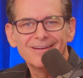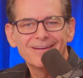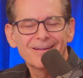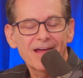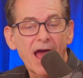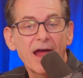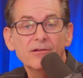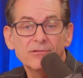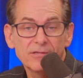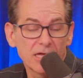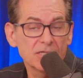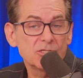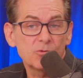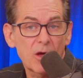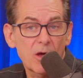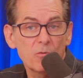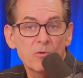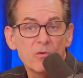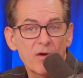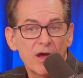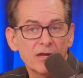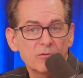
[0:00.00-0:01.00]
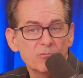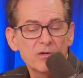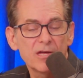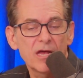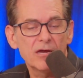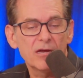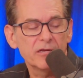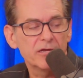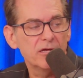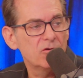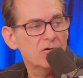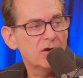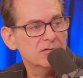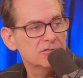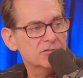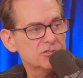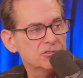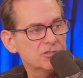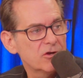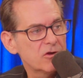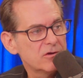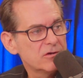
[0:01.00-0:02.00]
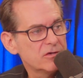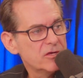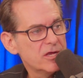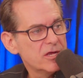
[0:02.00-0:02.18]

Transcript: I, that's why we want it. We got to get her on the show.